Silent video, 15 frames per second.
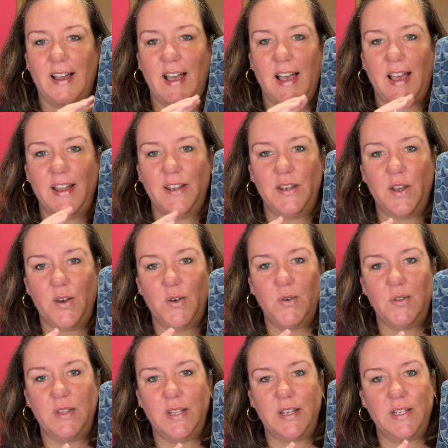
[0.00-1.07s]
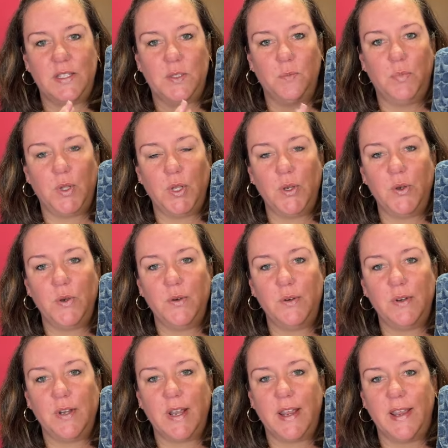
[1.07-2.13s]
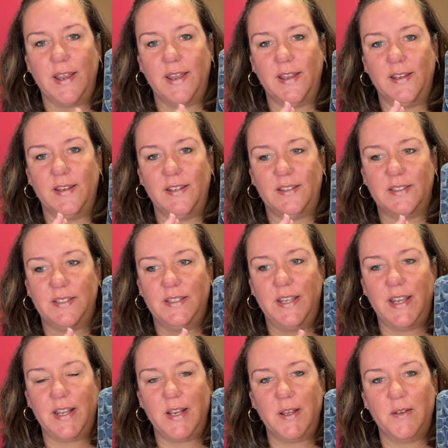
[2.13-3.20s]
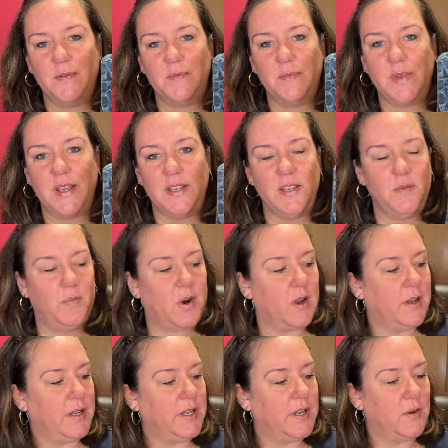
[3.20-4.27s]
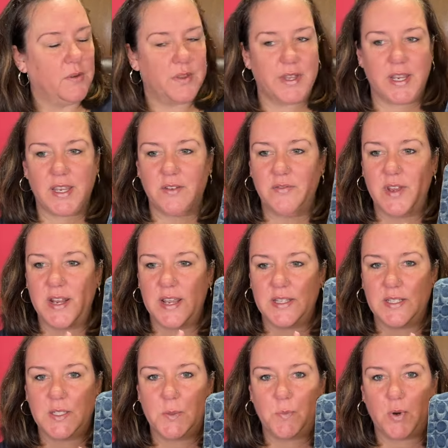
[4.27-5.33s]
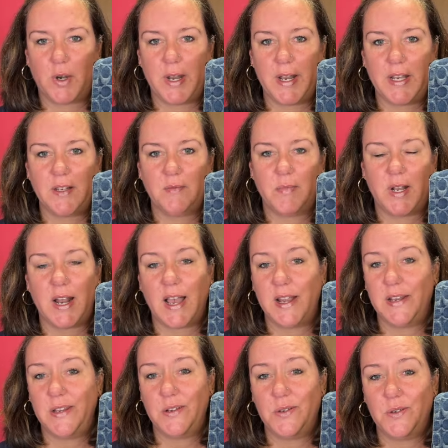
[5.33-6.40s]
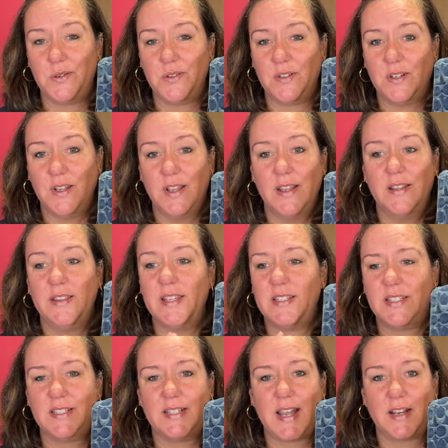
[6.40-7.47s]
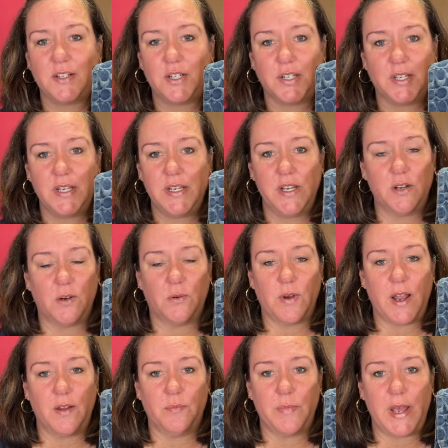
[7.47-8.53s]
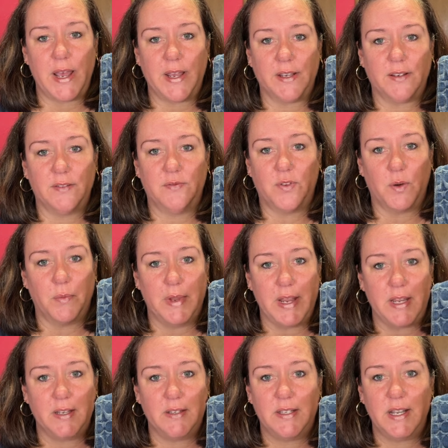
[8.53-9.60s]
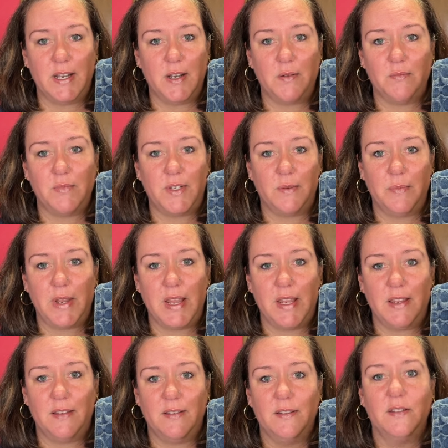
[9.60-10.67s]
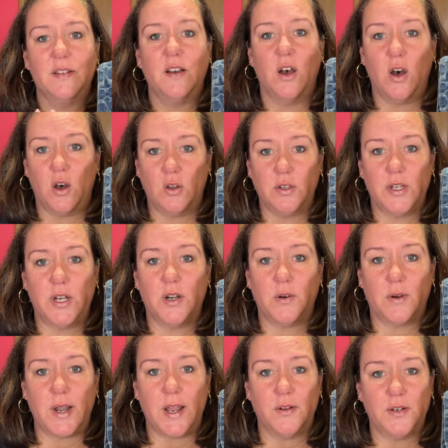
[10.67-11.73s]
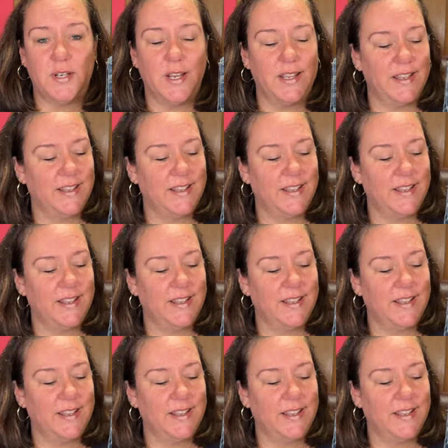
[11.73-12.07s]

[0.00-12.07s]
I know that it's blue and it's denim and you probably don't think of it as spring, but I do. This is actually a year-round bag for me. Denim to me all year round.